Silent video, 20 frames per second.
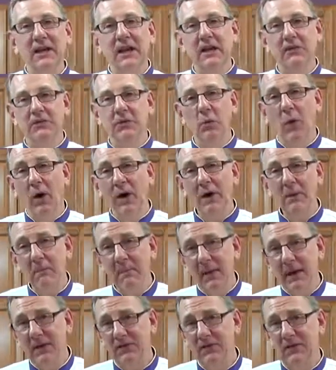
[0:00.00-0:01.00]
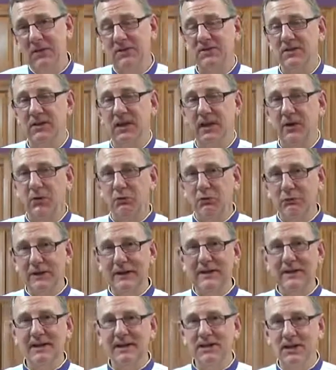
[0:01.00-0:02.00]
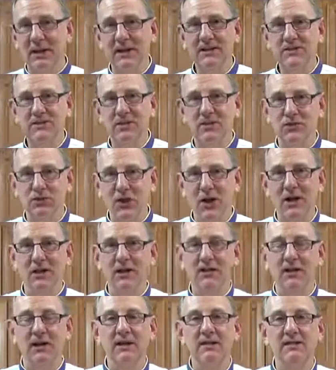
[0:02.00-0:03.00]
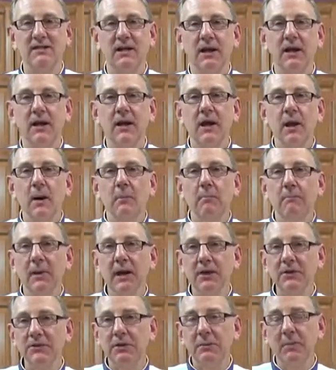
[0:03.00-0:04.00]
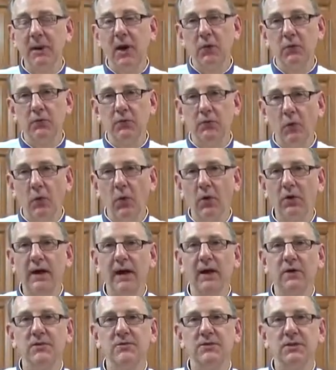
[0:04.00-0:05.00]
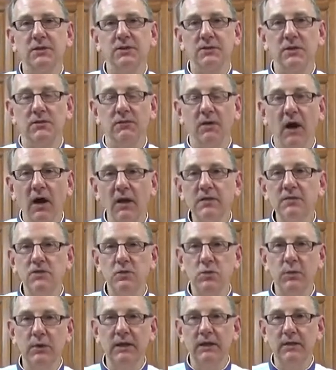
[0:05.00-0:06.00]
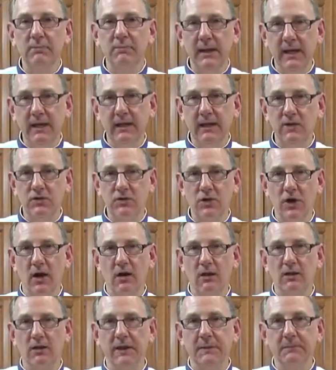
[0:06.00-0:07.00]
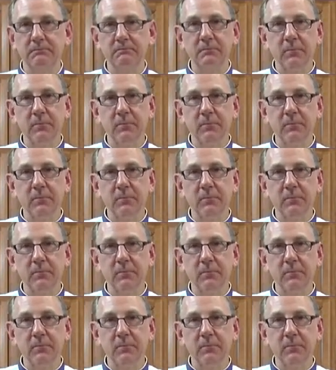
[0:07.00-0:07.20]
If you want to make this a really nice chocolate icing, melt about 4 ounces of unsweetened baking chocolate